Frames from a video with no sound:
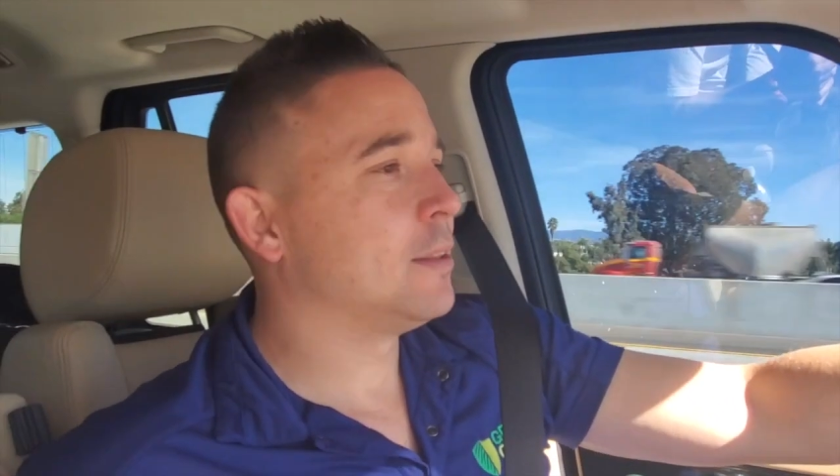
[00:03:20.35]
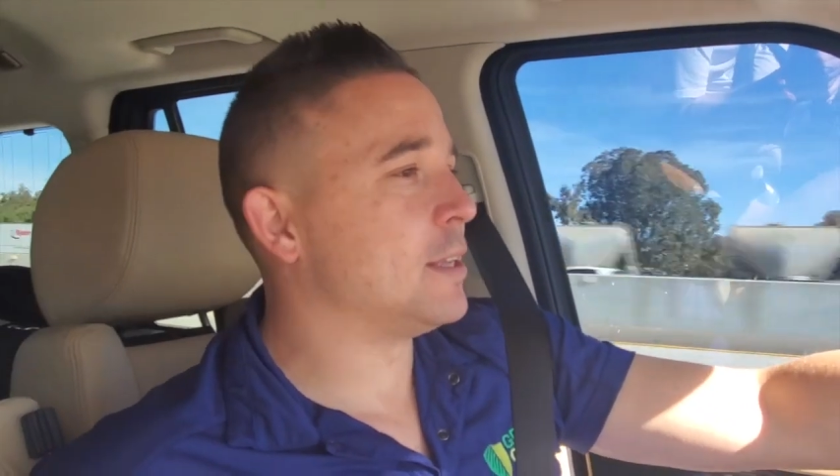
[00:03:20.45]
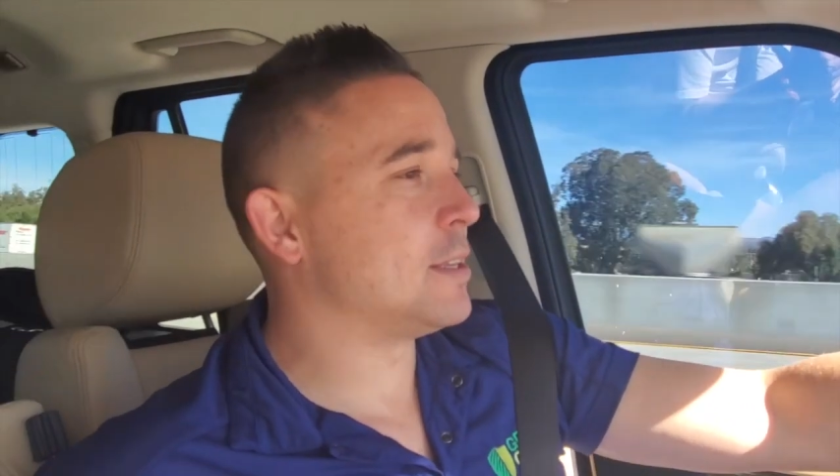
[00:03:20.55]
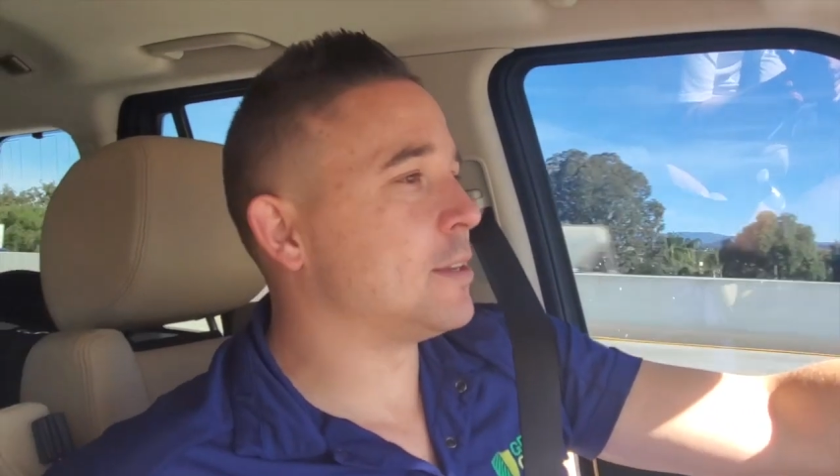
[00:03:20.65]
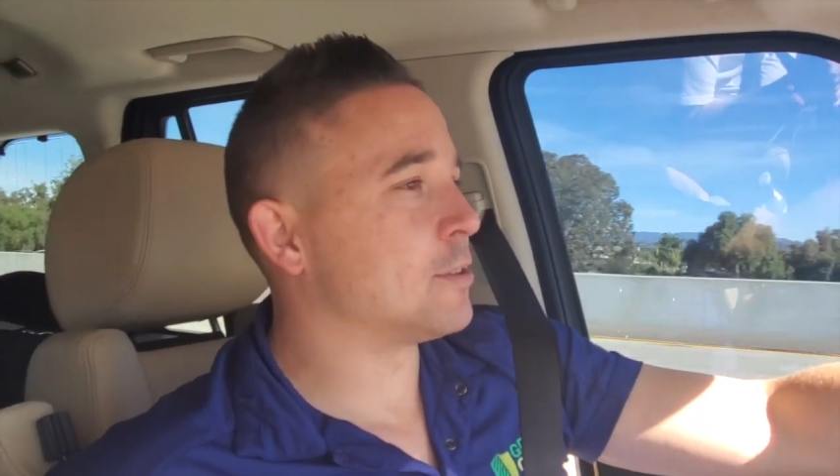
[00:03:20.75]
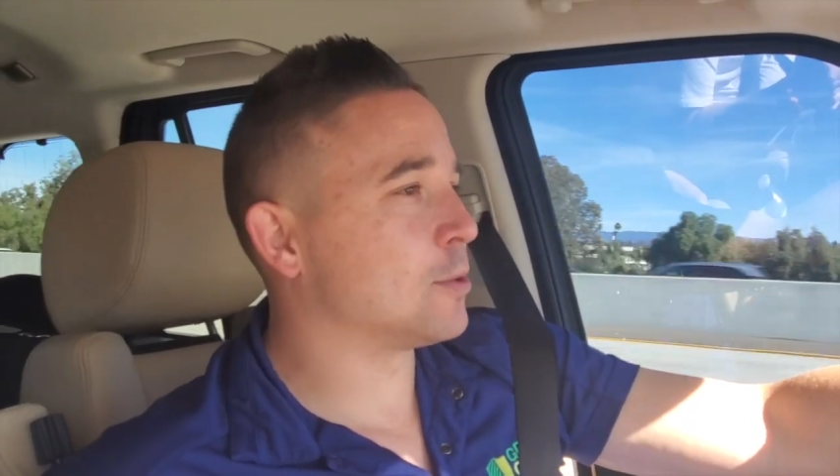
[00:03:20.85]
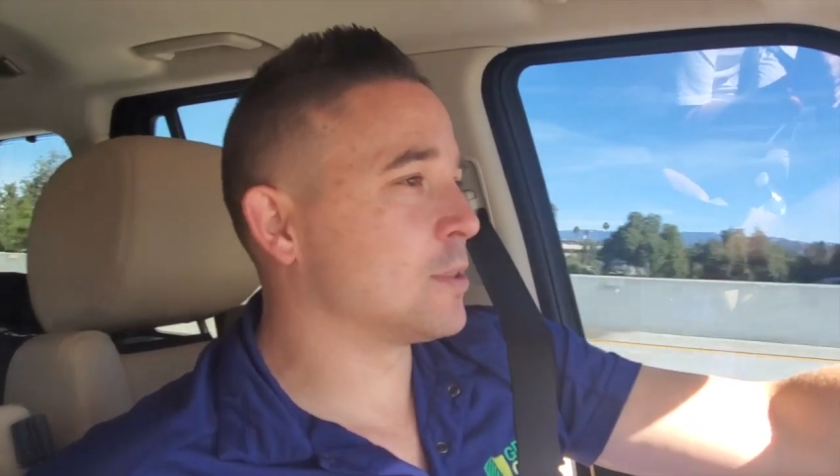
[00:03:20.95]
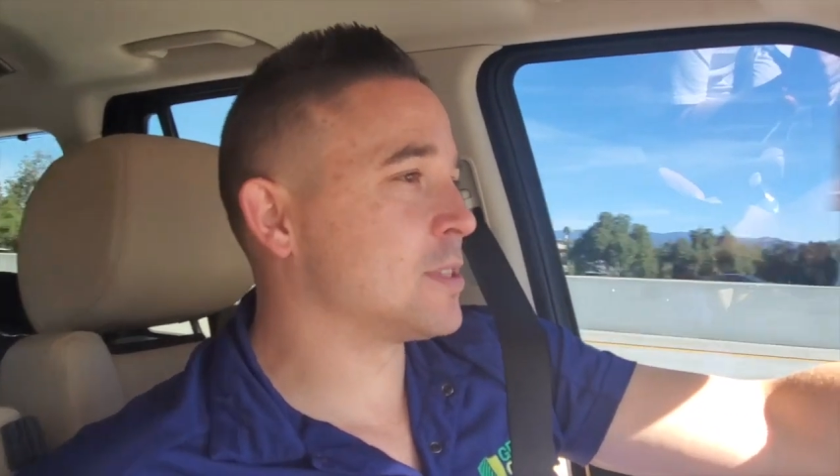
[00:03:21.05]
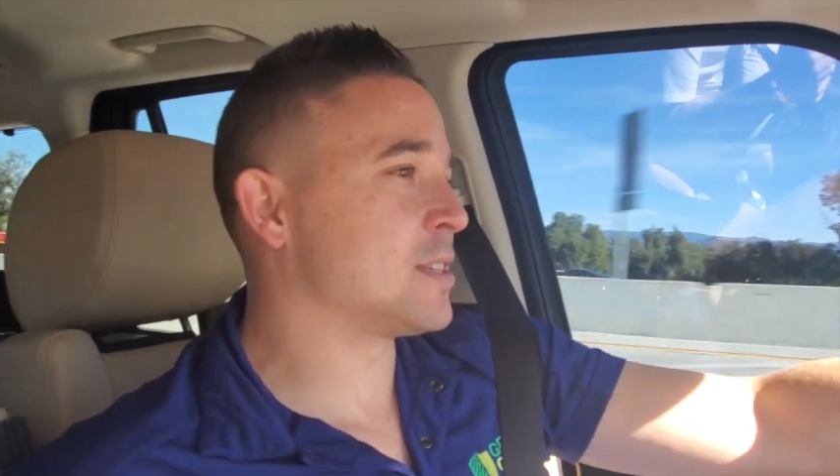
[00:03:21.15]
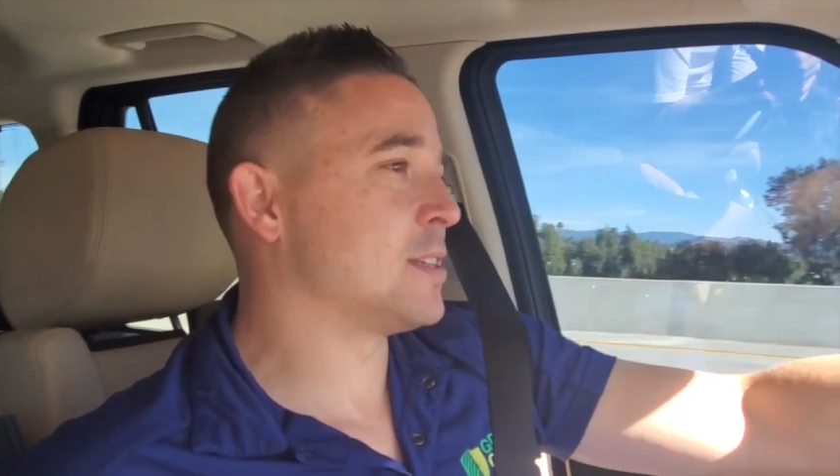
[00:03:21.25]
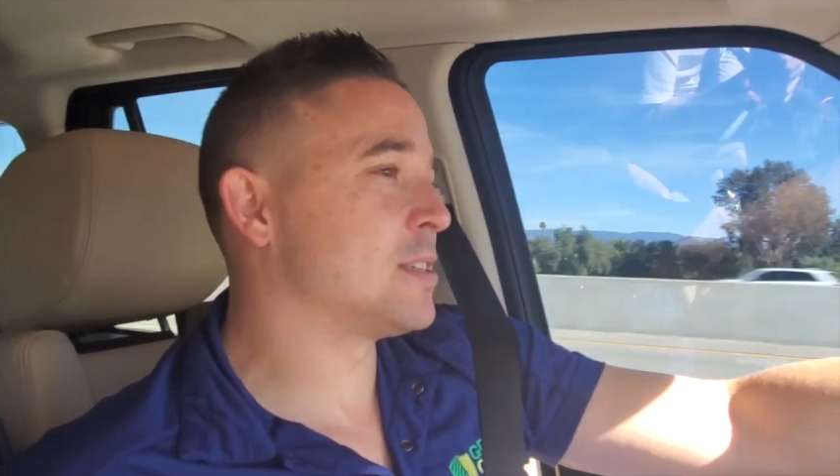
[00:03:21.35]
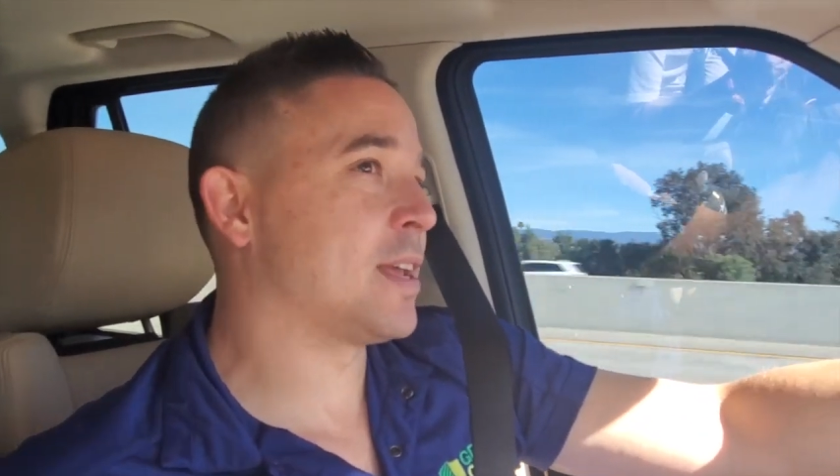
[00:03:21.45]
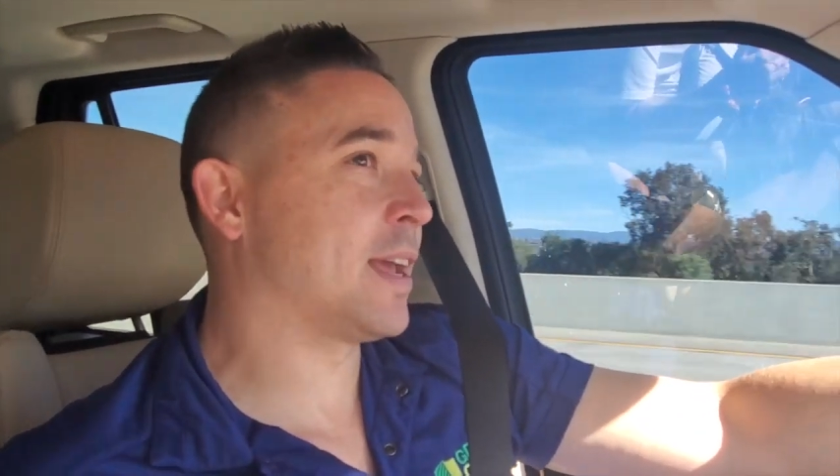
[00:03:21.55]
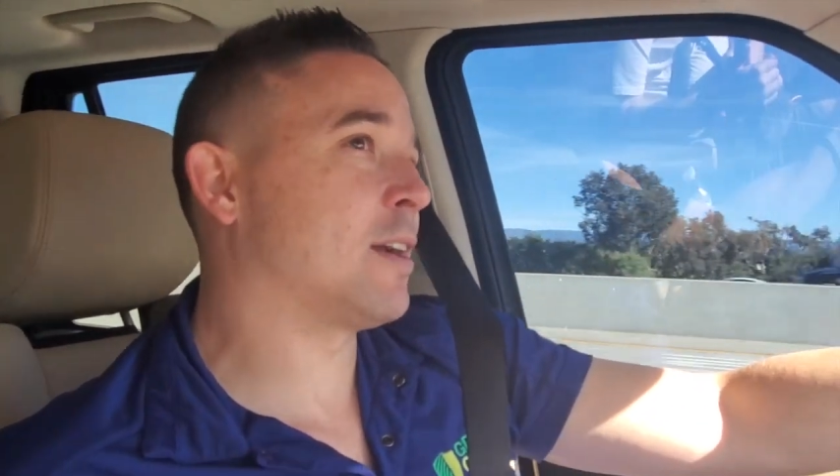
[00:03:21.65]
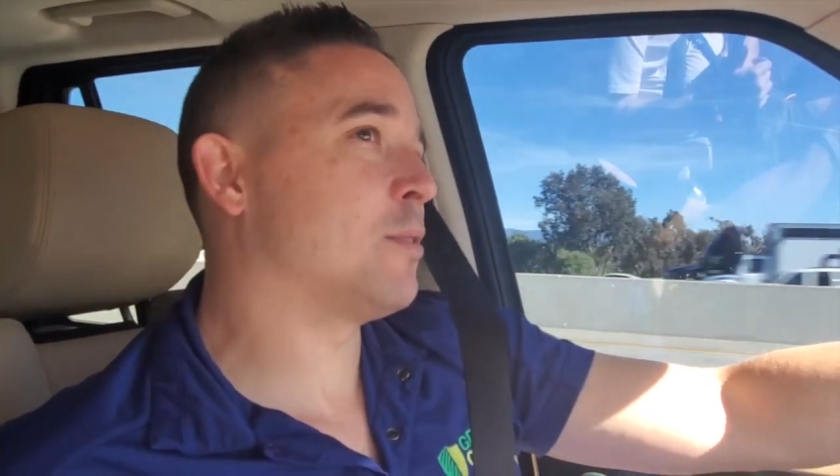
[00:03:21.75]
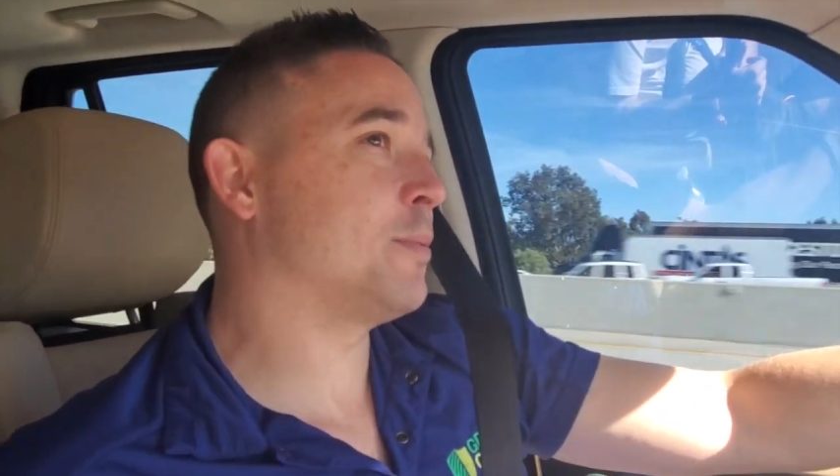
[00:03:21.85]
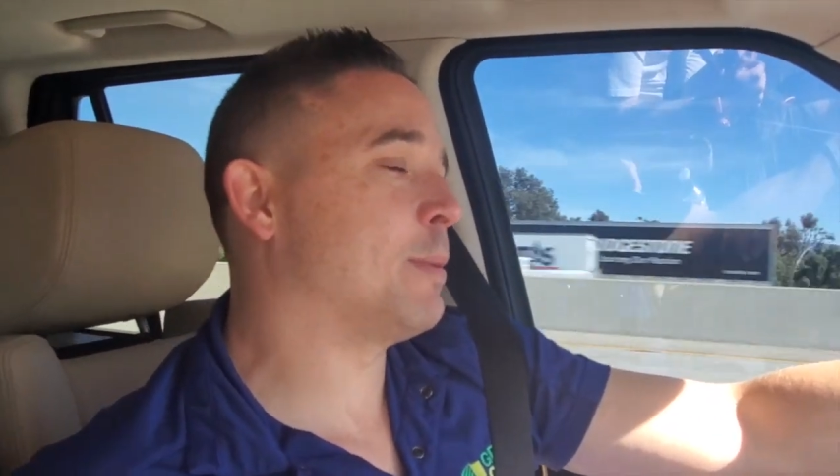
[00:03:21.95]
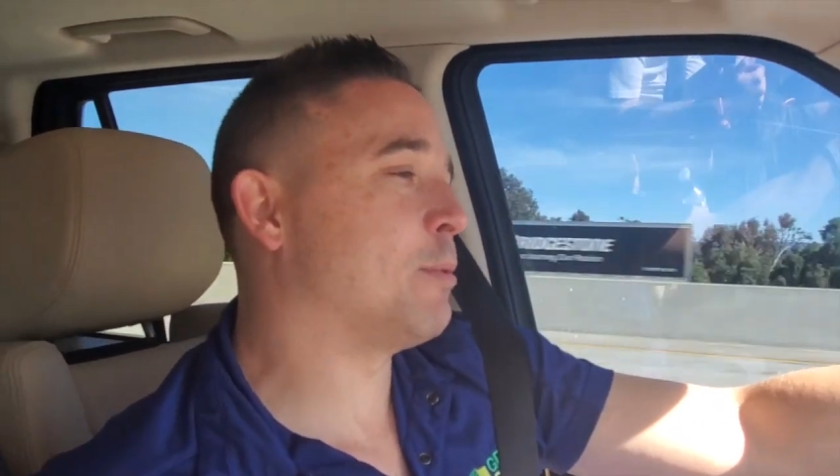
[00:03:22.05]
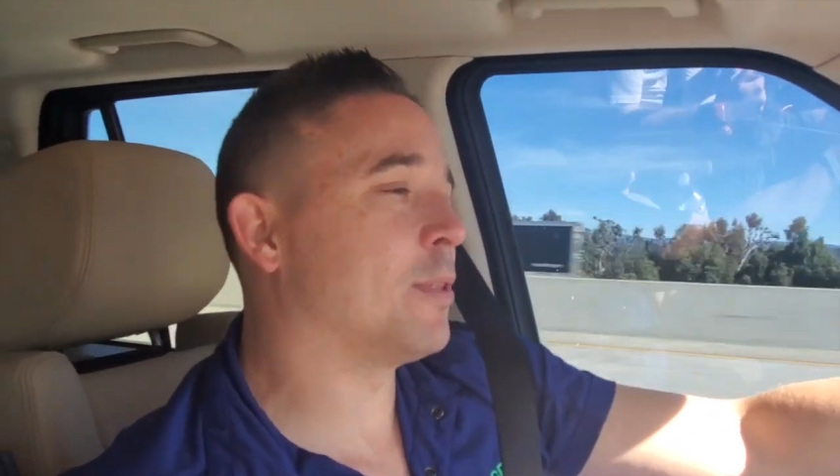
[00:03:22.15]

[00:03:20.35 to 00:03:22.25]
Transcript: the, your sole existence to hang out with people